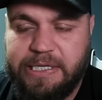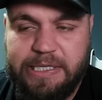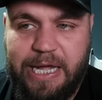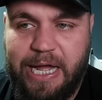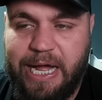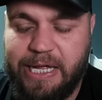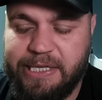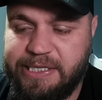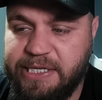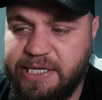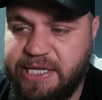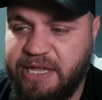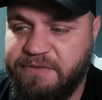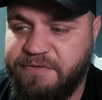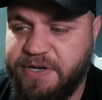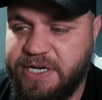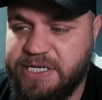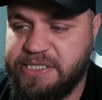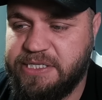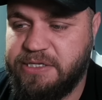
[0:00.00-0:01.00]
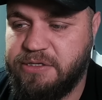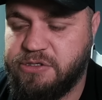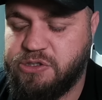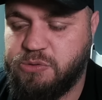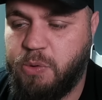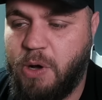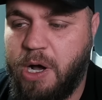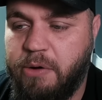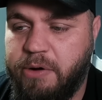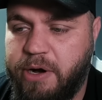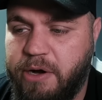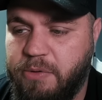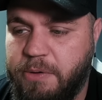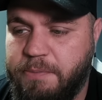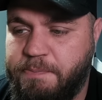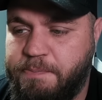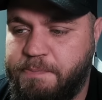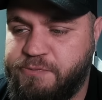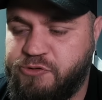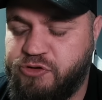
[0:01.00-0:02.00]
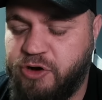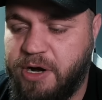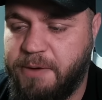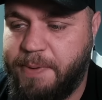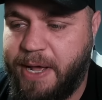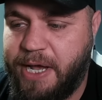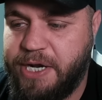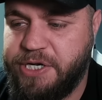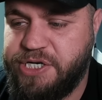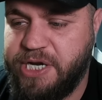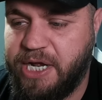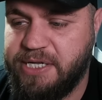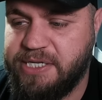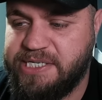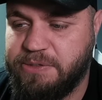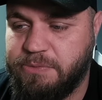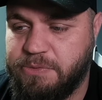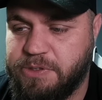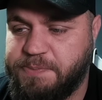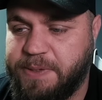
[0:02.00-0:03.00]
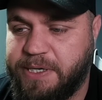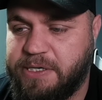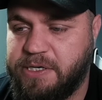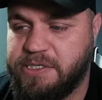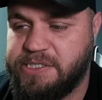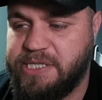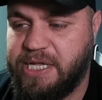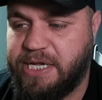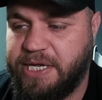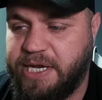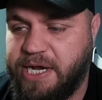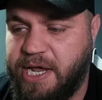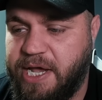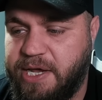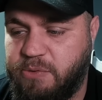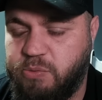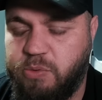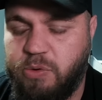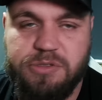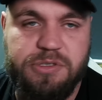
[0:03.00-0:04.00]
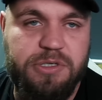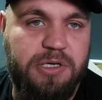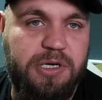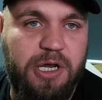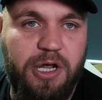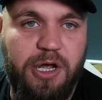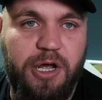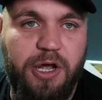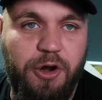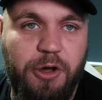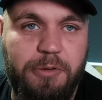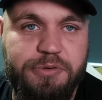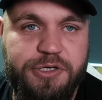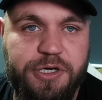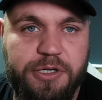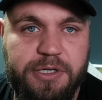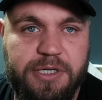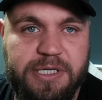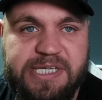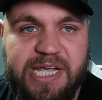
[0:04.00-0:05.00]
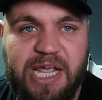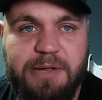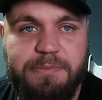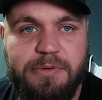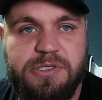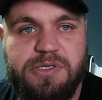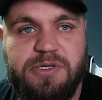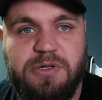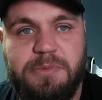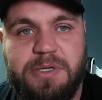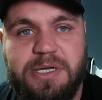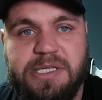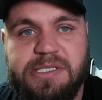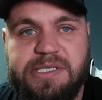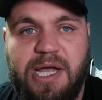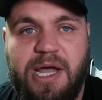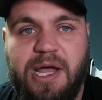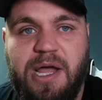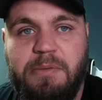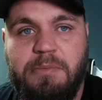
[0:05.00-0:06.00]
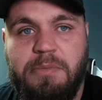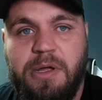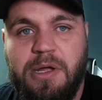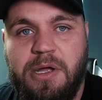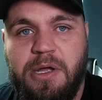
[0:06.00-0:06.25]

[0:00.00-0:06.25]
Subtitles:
I think even his little soiree with trying to buy Chelsea was because that United wasn't an option on the table to him at the time.